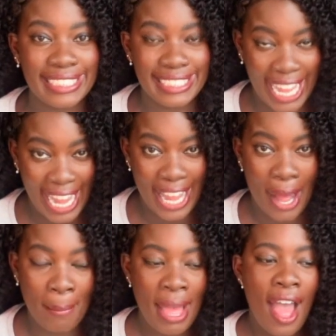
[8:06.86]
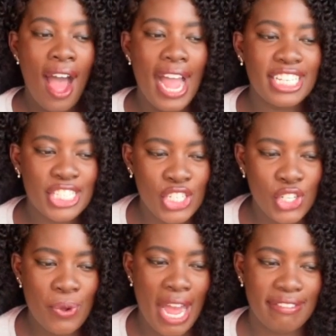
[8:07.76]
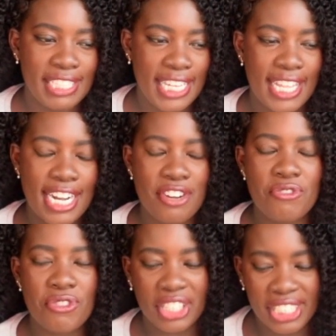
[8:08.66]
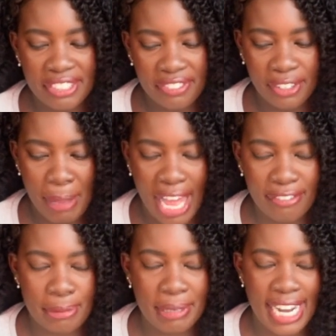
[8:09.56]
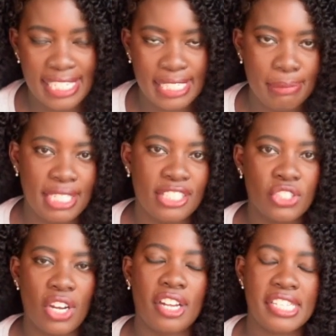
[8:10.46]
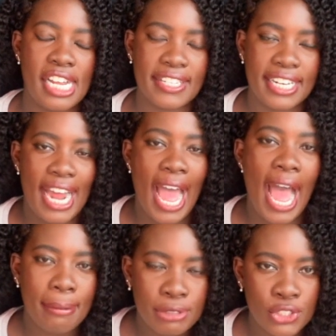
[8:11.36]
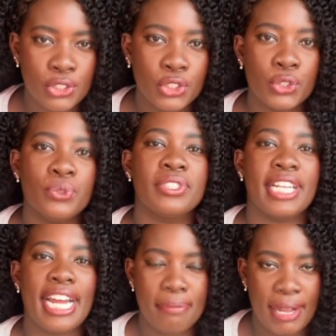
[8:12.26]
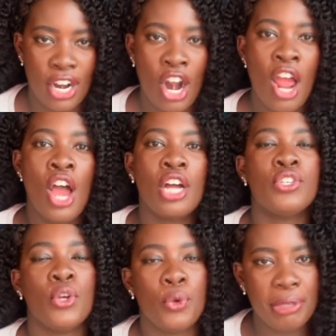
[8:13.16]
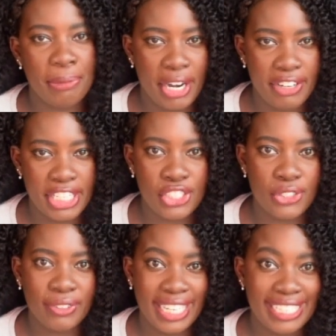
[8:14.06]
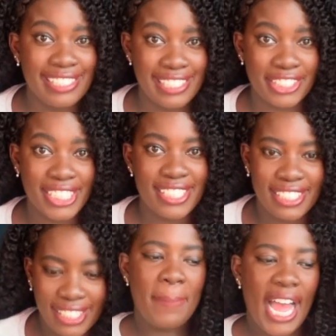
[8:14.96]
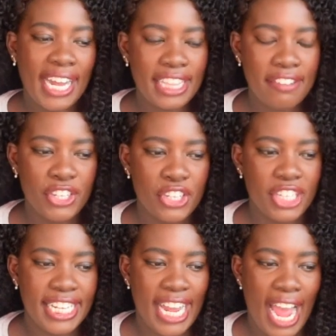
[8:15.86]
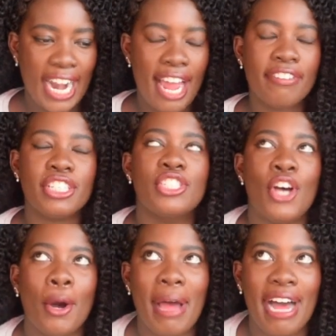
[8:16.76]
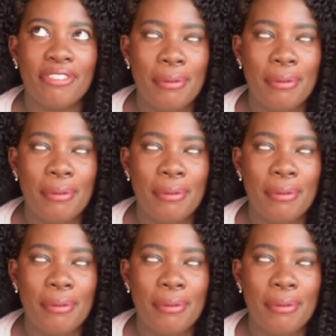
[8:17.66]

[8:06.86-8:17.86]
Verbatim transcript: damn. I do have to say that I really feel bad for Mackenzie because Josh sounds like an absolute nightmare to be married to, like seriously. Back at the vineyard again, I felt so bad